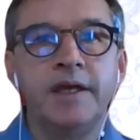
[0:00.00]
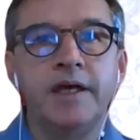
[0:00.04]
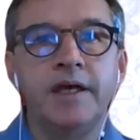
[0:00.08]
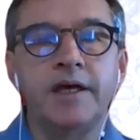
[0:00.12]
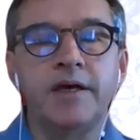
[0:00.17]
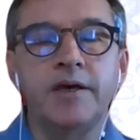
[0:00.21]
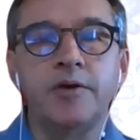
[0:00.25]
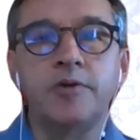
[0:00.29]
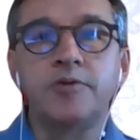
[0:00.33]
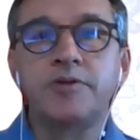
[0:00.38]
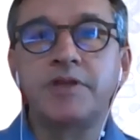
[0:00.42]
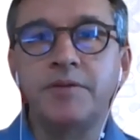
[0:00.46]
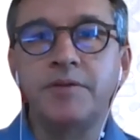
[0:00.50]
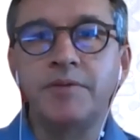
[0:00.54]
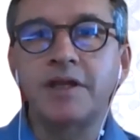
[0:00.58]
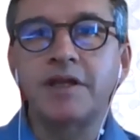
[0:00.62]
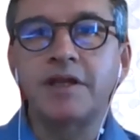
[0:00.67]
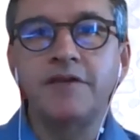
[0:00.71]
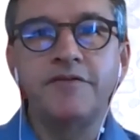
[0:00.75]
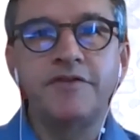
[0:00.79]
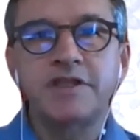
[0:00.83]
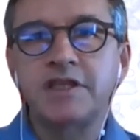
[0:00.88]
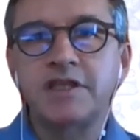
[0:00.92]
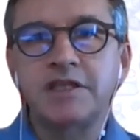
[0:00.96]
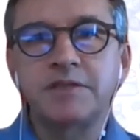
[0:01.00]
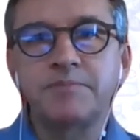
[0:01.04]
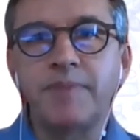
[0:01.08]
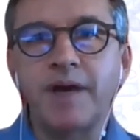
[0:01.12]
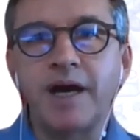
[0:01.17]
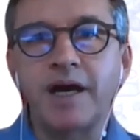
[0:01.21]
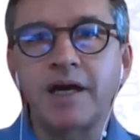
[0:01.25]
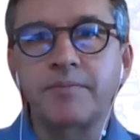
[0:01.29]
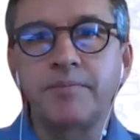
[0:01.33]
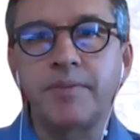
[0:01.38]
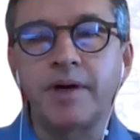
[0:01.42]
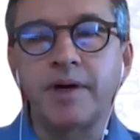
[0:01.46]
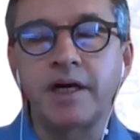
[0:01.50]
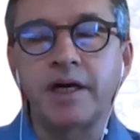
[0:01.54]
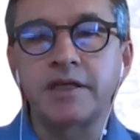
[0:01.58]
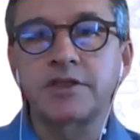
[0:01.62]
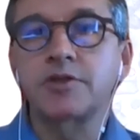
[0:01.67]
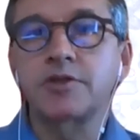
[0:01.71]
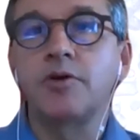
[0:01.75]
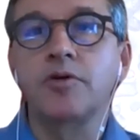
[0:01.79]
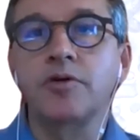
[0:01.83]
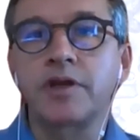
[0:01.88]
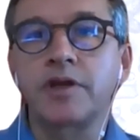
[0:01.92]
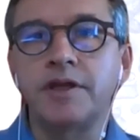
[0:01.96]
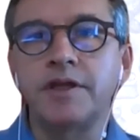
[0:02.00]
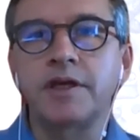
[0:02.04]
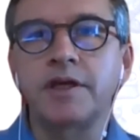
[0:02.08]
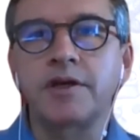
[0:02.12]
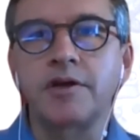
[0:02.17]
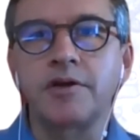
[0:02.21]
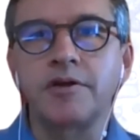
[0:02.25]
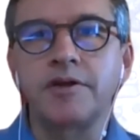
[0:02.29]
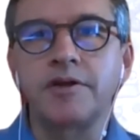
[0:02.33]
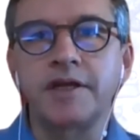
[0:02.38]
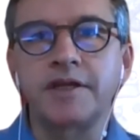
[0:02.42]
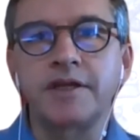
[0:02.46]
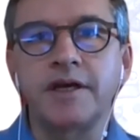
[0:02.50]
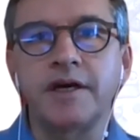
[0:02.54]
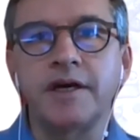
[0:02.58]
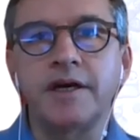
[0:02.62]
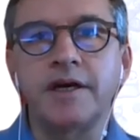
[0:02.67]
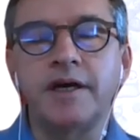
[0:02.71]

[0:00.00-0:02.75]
Ultimately, this is backed by strong clinical data.